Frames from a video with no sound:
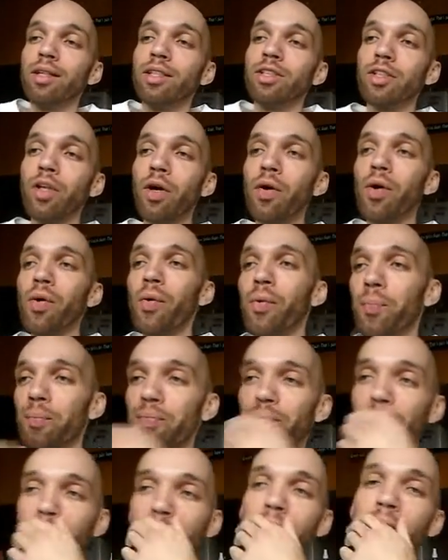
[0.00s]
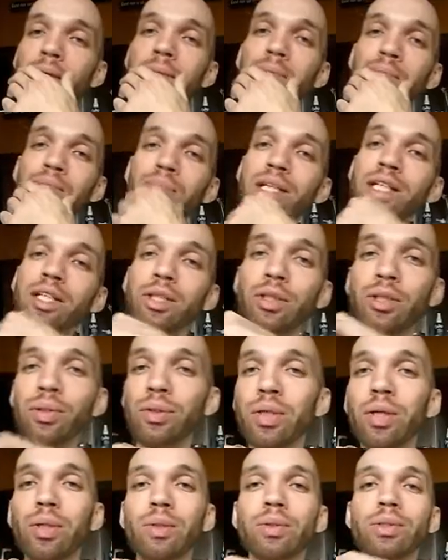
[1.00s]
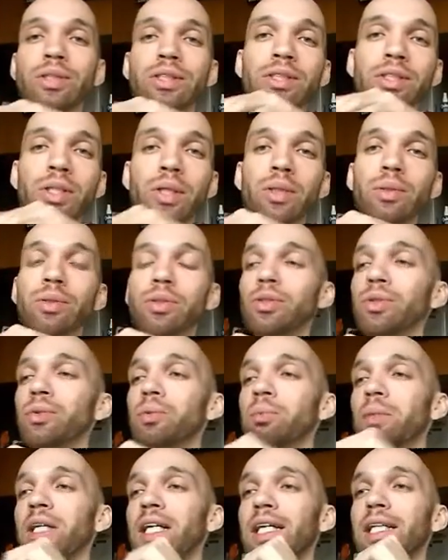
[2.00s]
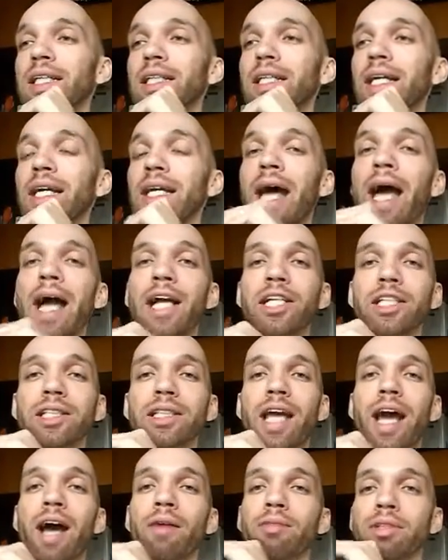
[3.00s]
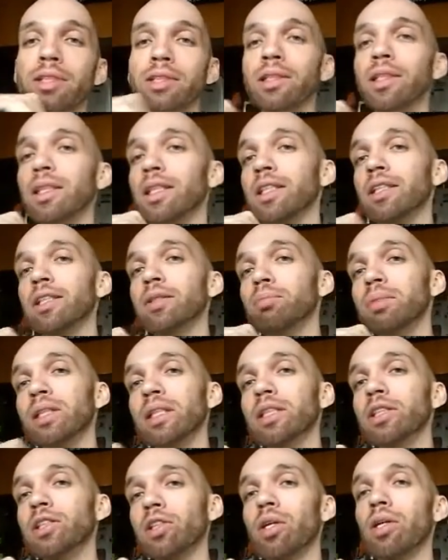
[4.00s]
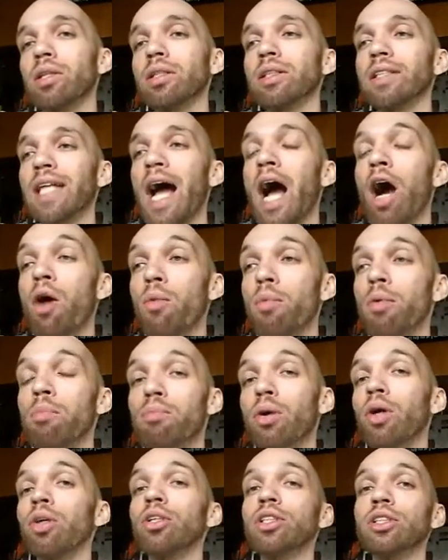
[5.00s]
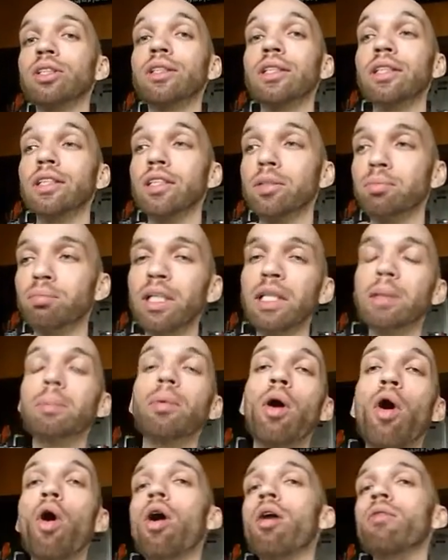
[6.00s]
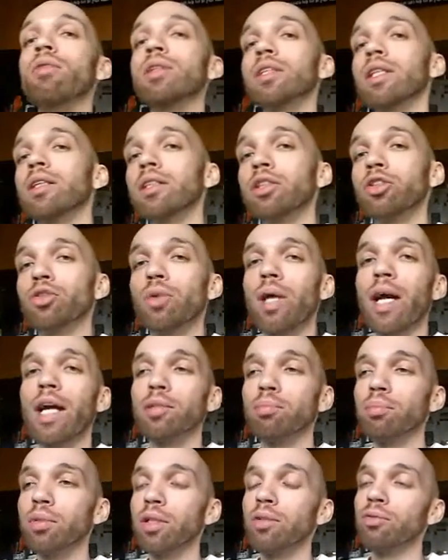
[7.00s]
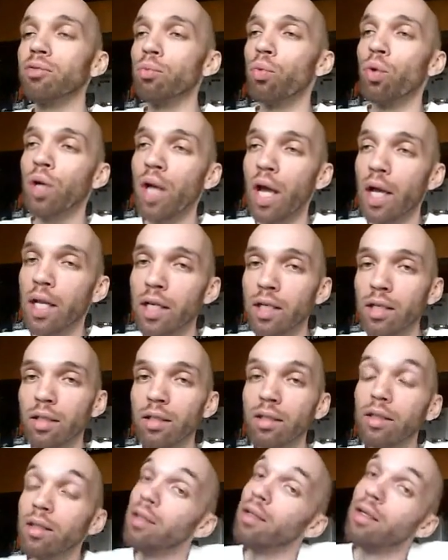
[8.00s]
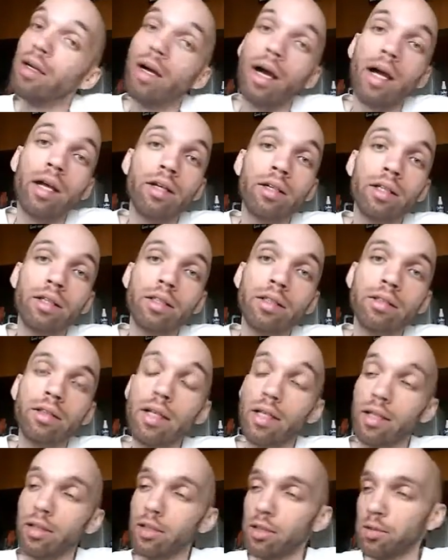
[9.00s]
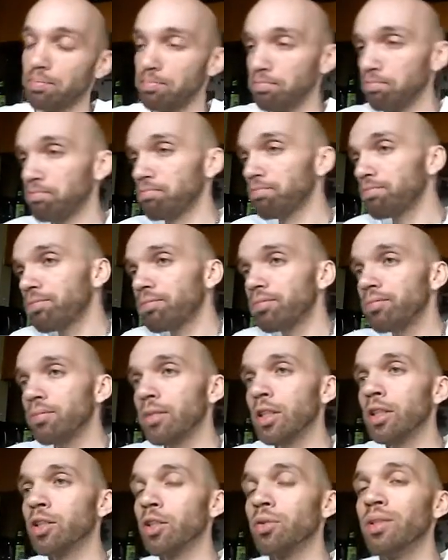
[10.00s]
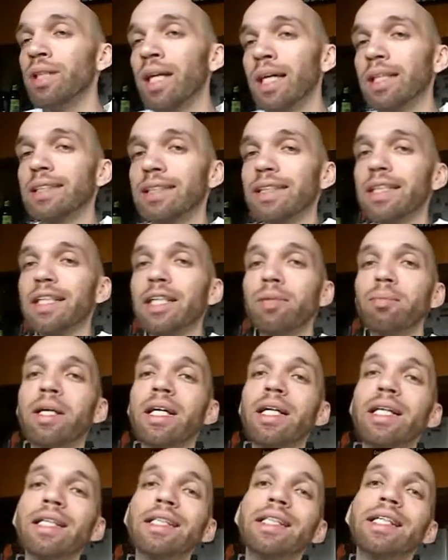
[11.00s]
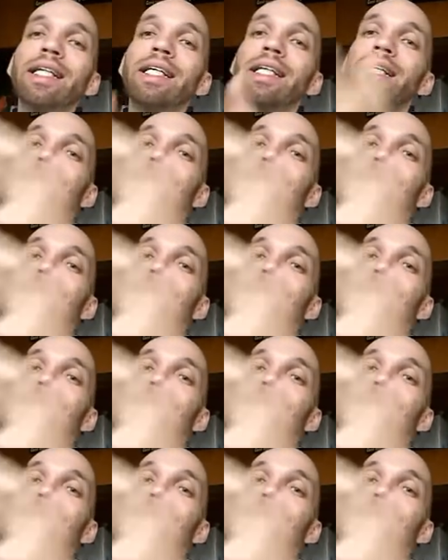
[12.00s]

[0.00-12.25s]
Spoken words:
So big kudos to those two, man. And I actually have to look into Big Sean's album personally to peep all the other tracks. But from what I hear good things. So next thing, man,